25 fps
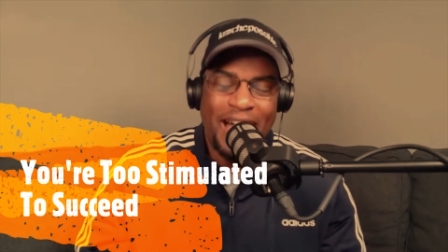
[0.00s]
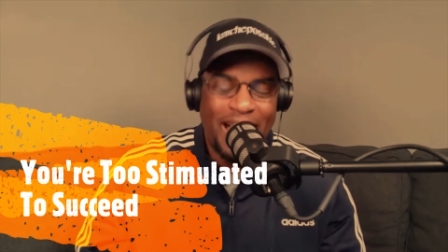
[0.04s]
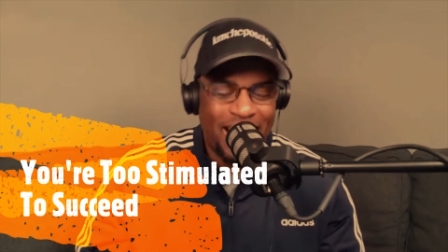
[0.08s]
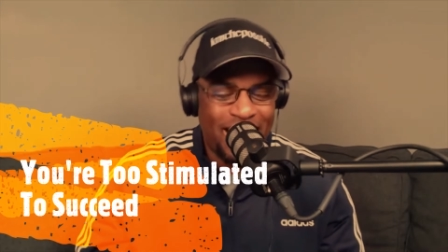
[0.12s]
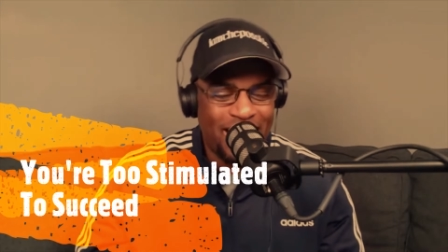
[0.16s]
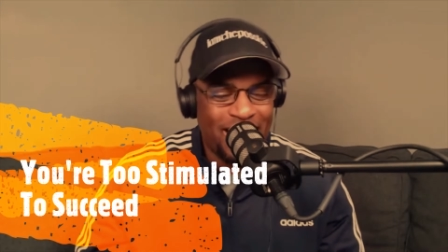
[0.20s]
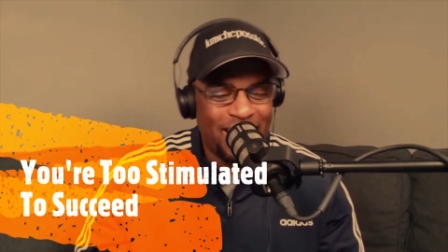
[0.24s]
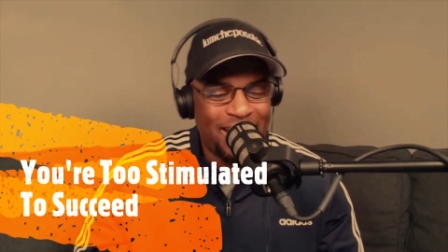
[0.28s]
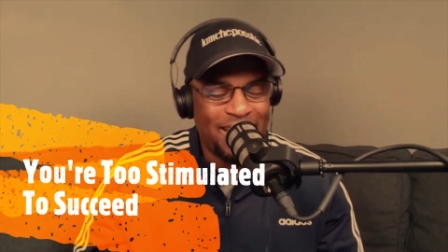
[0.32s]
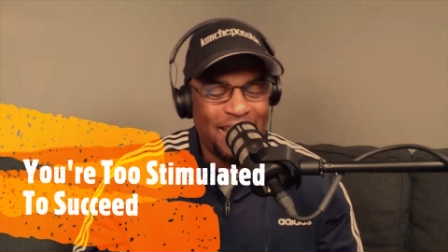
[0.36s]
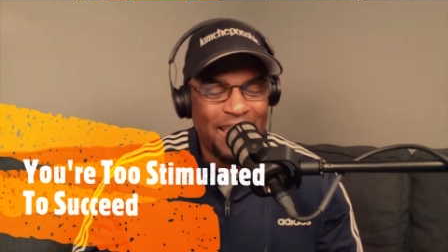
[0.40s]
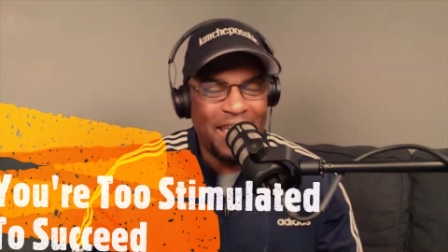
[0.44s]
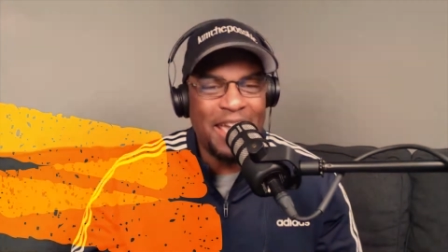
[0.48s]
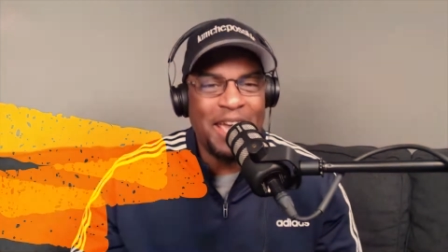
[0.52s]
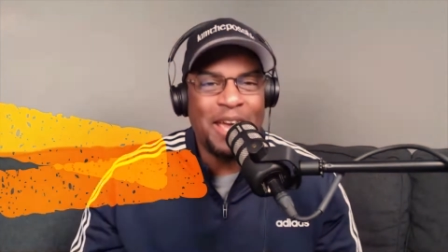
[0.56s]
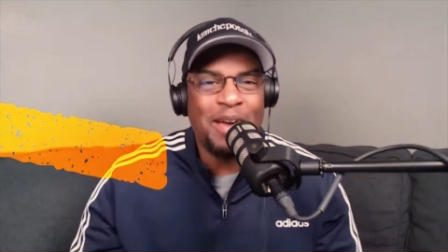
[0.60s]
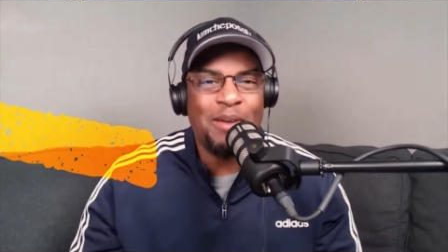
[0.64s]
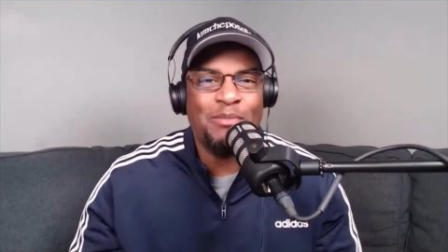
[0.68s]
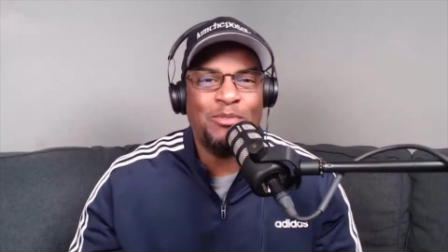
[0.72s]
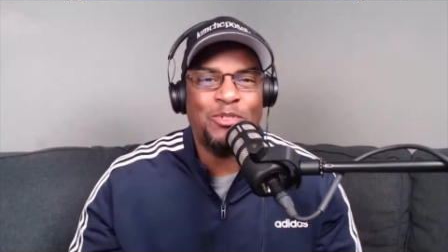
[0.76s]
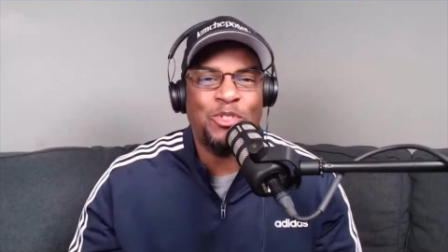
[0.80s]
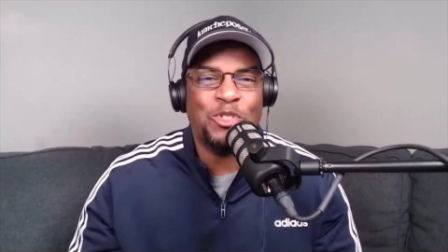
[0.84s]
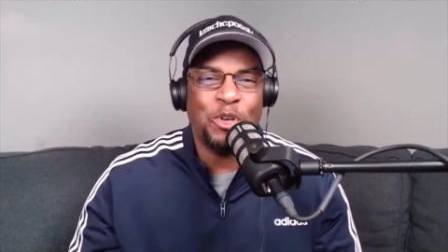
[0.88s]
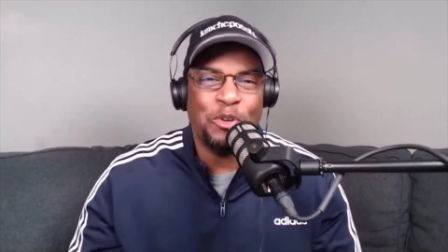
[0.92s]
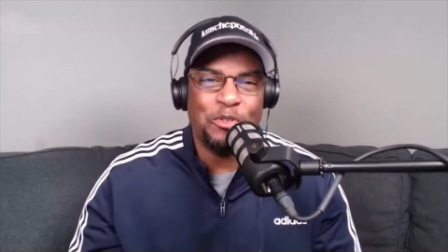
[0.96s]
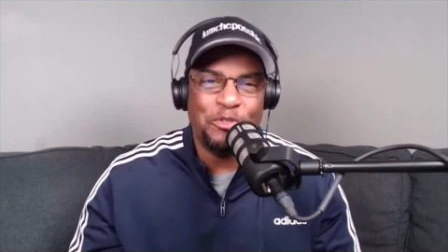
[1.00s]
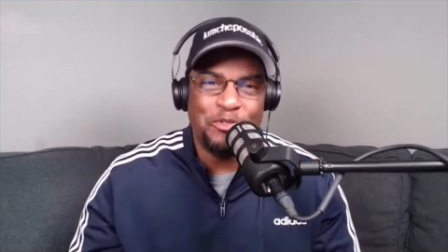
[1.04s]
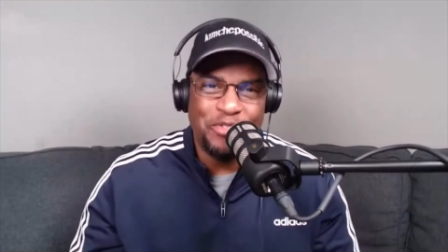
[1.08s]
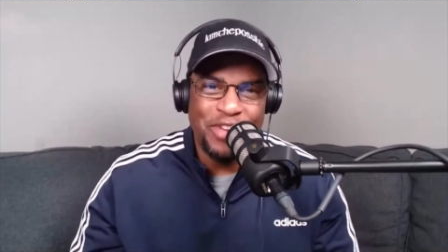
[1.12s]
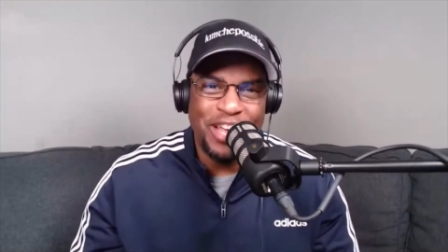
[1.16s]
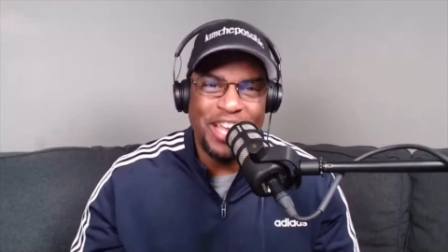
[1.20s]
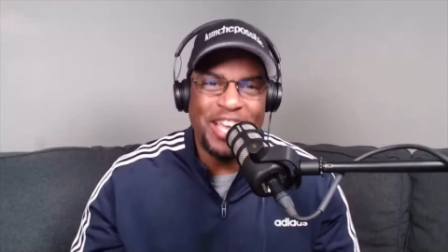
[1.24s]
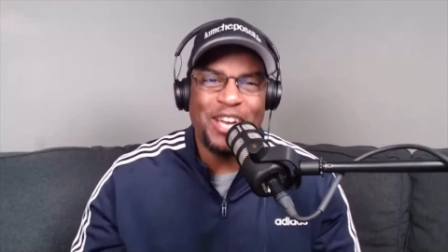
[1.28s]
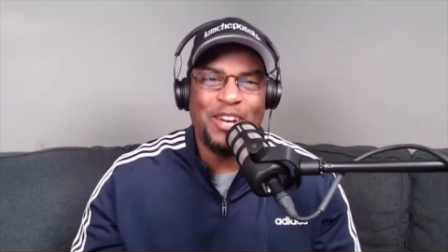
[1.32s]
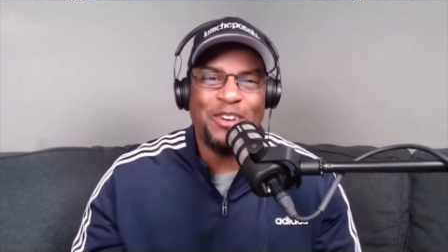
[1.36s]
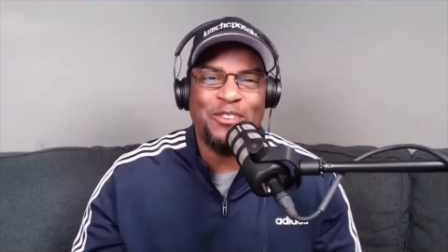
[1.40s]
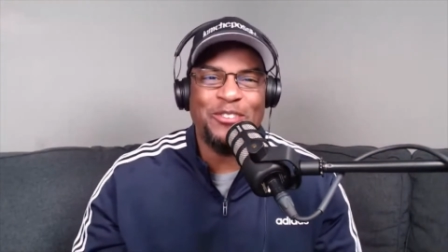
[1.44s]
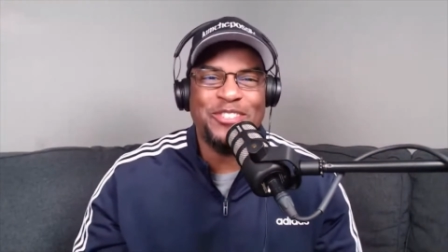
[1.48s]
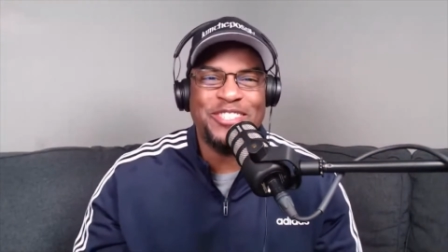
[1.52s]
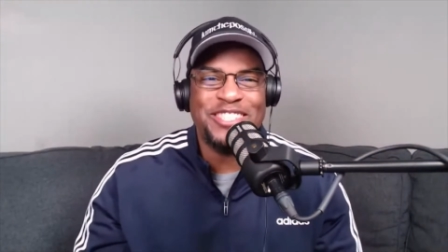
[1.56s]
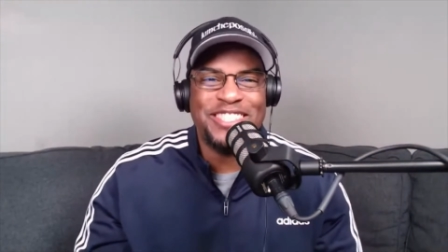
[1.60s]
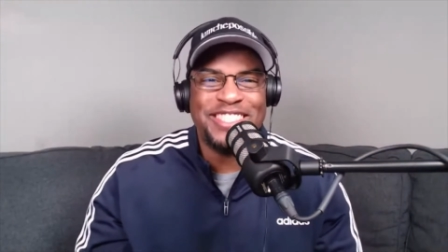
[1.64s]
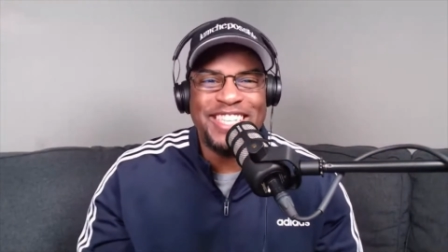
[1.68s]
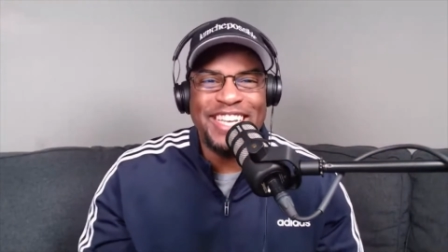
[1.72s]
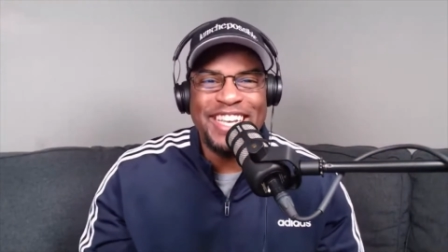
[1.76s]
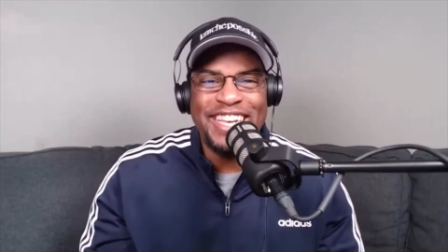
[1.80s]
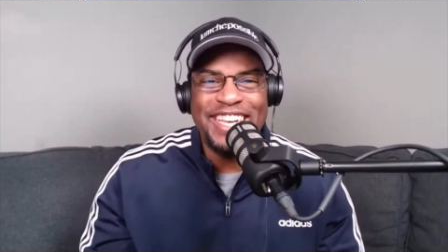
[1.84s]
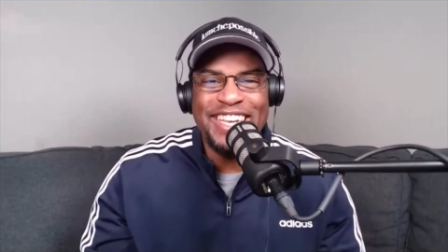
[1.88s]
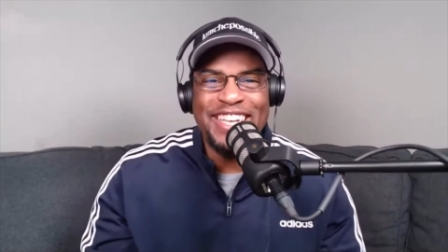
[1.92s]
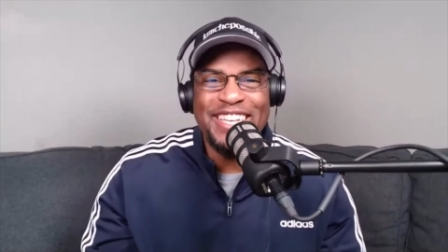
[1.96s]
I am Travail
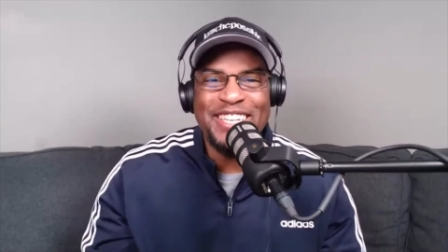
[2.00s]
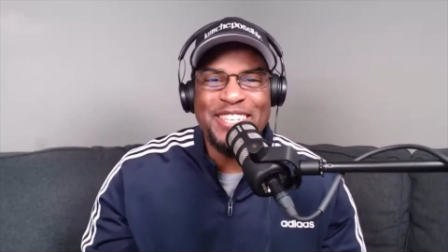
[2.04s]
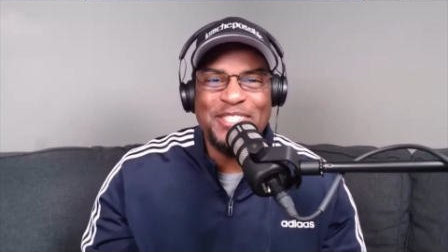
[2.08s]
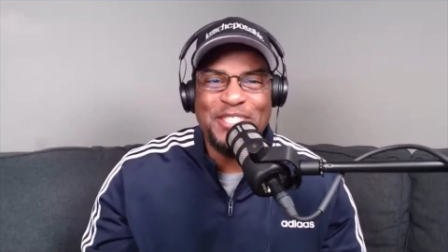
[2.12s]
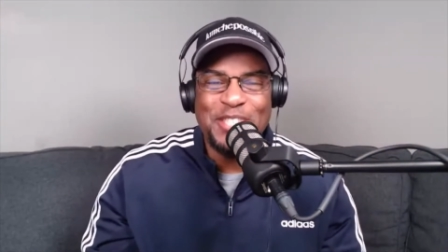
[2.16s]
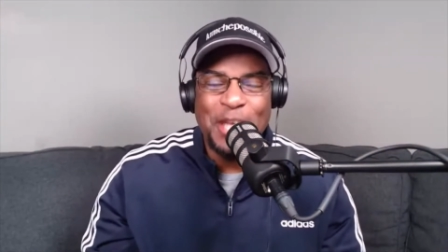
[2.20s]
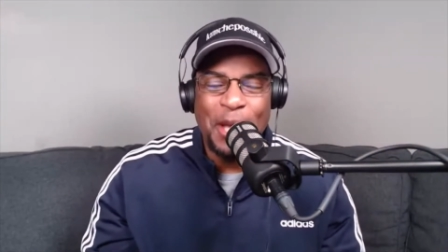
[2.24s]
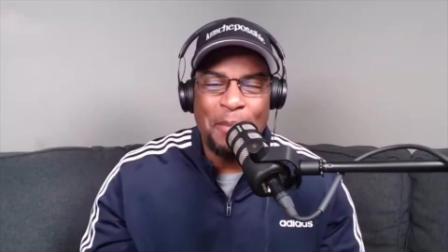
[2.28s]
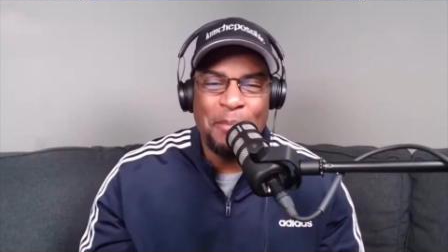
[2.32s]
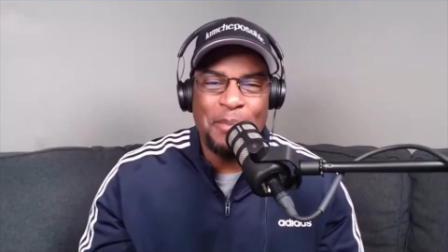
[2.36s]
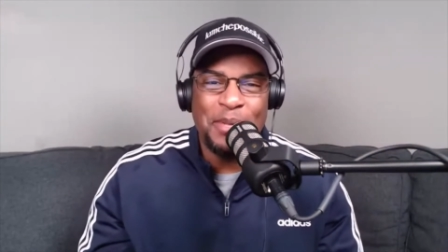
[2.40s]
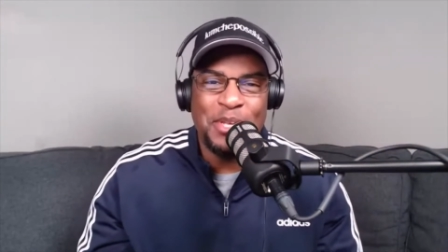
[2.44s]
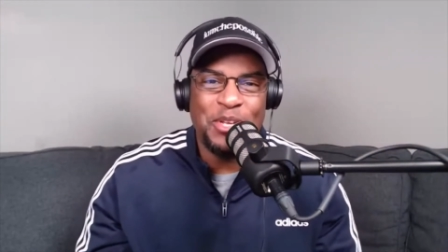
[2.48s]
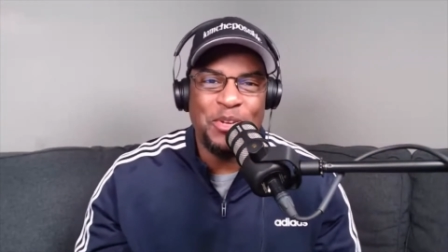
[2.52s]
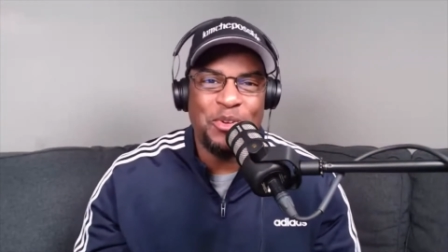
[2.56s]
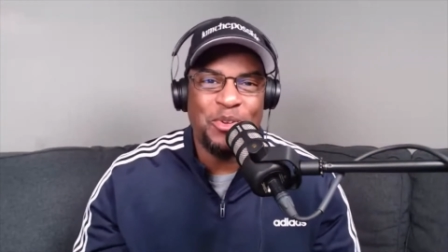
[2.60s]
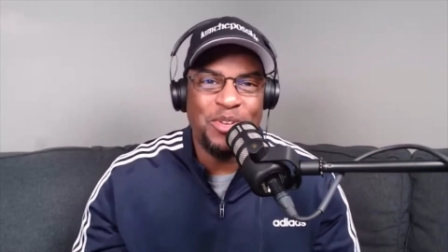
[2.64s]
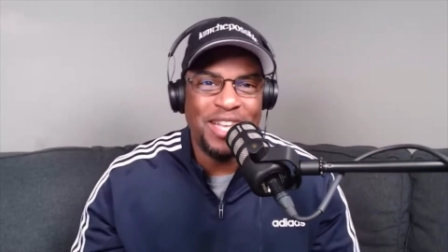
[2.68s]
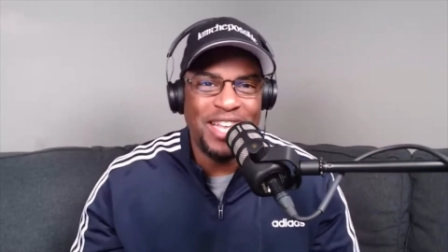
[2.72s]
C.W.